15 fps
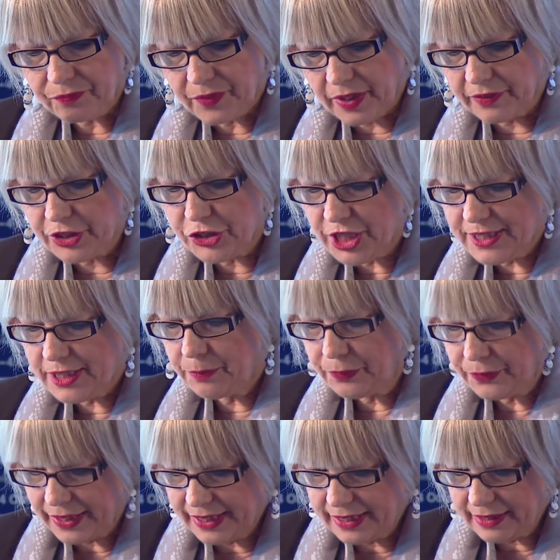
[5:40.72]
The
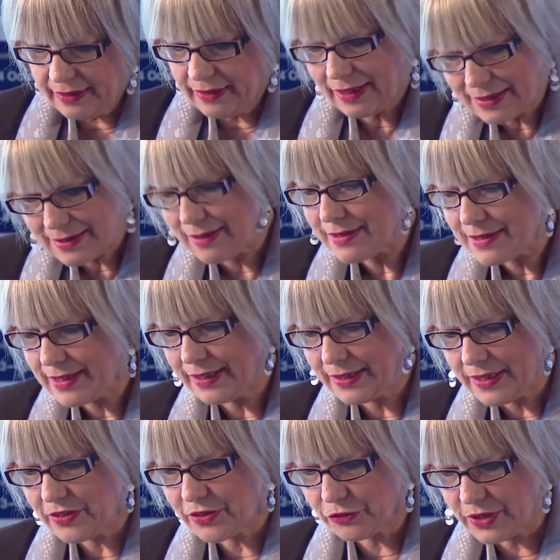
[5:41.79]
JCPOA, as I said,
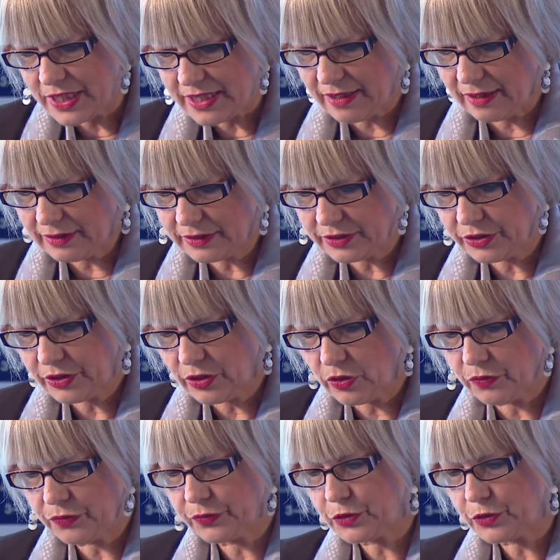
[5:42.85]
is the result of